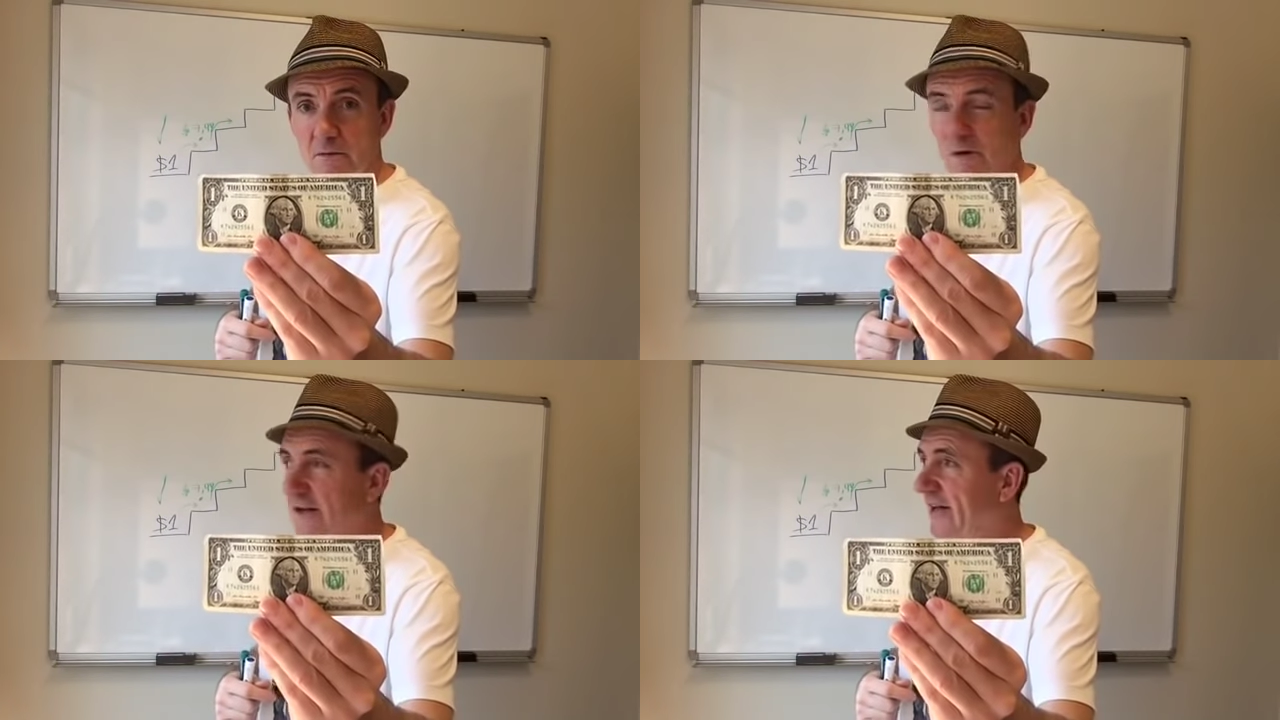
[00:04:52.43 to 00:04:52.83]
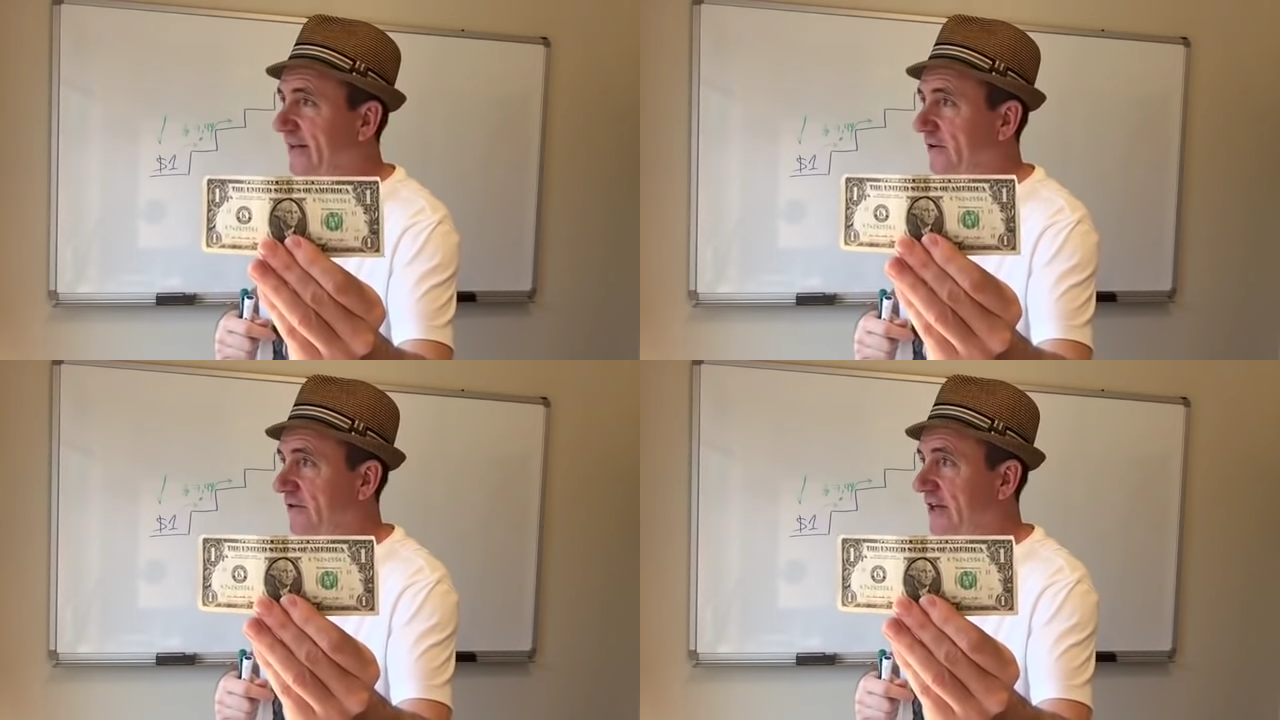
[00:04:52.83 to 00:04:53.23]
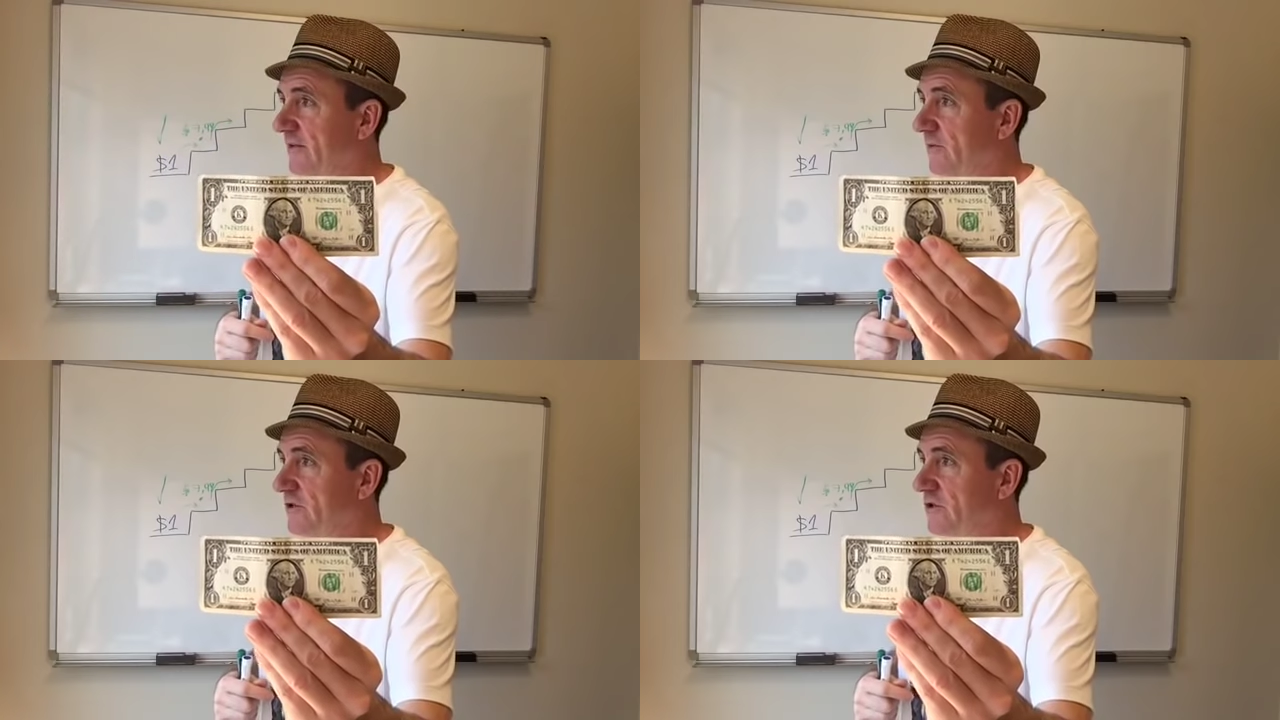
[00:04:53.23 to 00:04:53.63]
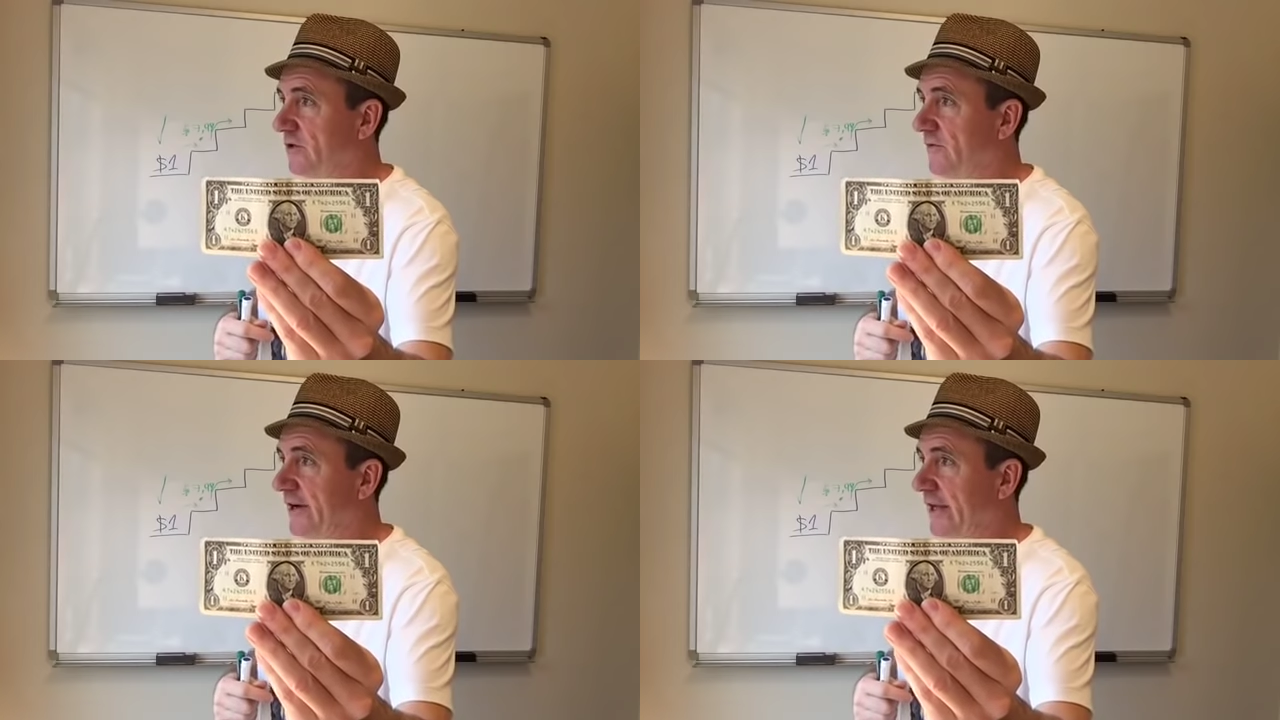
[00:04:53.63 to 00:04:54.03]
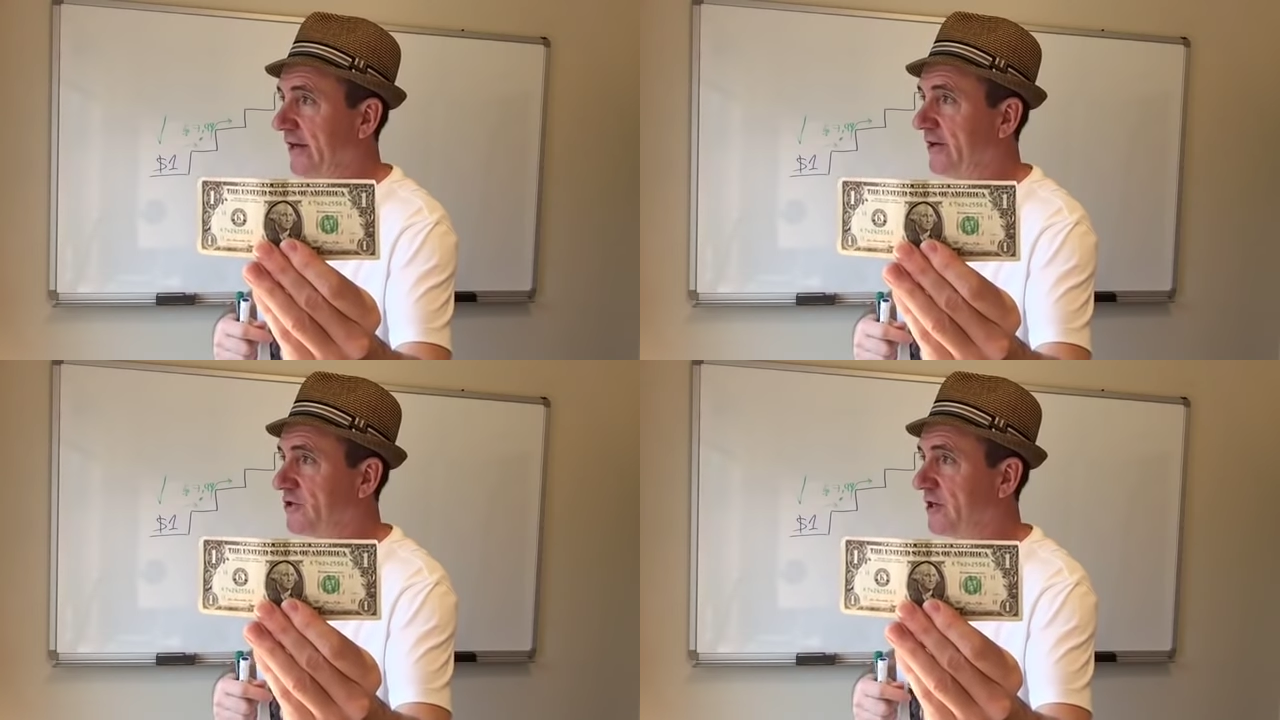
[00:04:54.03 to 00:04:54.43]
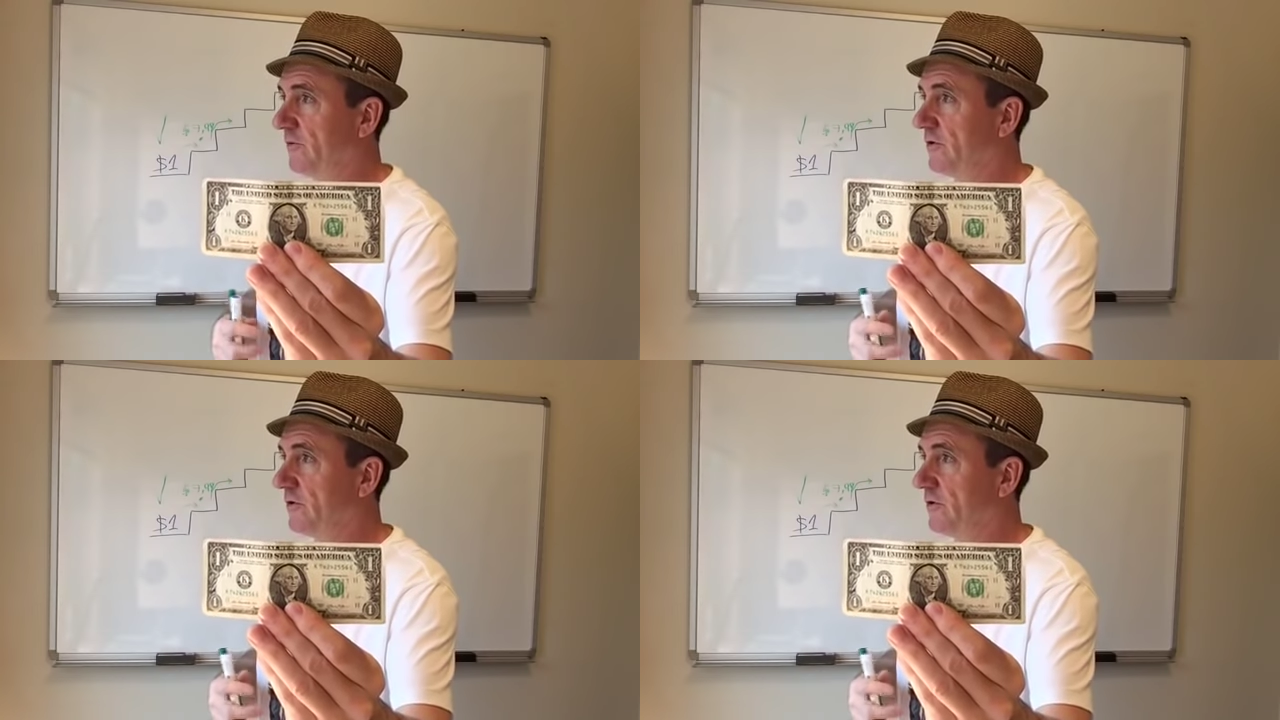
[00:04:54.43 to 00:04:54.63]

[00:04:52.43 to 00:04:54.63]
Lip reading: Well, Andrew, that was not very encouraging